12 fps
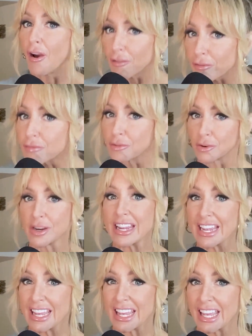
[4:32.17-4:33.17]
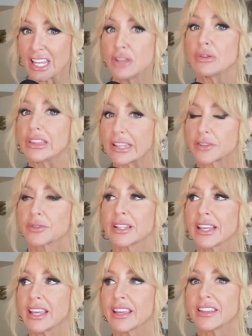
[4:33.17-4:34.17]
free. You
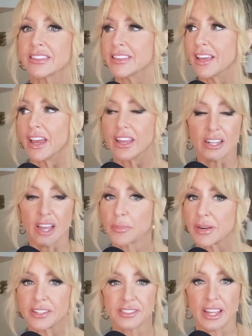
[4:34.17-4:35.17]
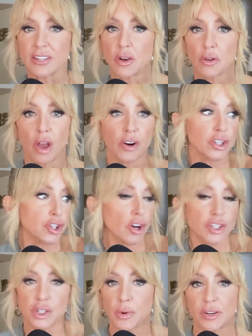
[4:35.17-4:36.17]
literally, companies can no longer
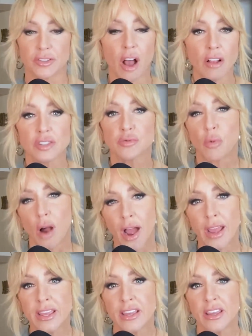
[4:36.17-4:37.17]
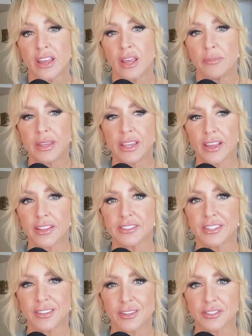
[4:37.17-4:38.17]
charge $200. Why?
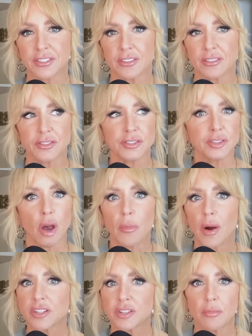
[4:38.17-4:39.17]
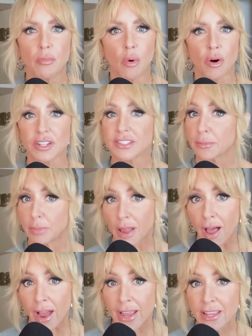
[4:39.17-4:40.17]
Because there's so much more
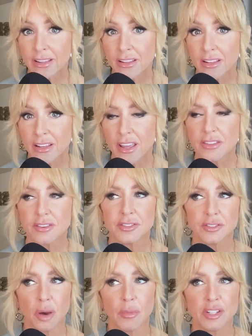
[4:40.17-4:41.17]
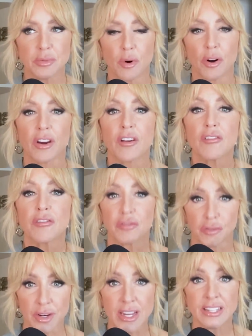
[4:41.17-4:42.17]
supply. There's so much more
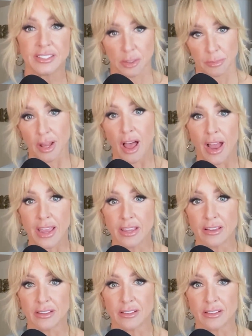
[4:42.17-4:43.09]
free supply,